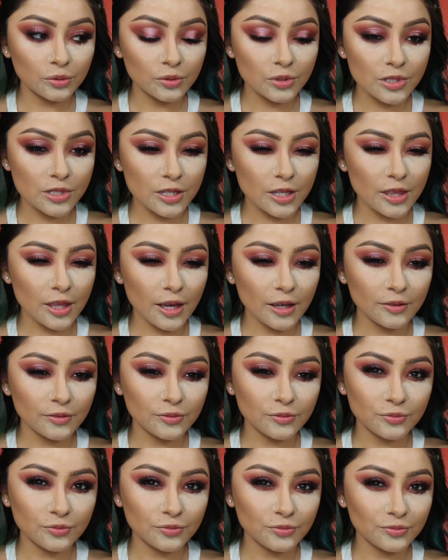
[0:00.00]
See that?
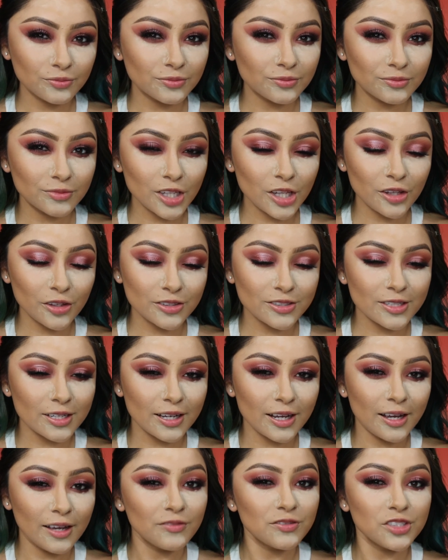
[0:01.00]
It looks like
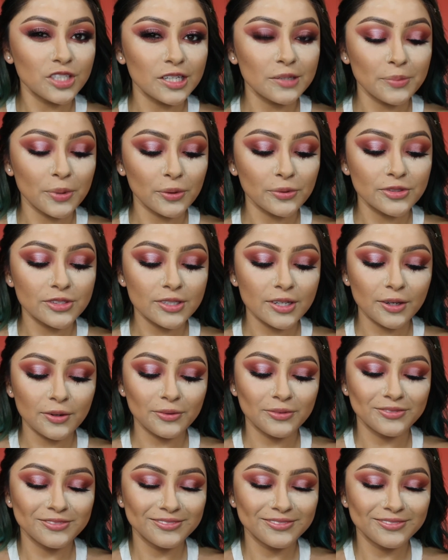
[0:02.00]
I have cheekbones now.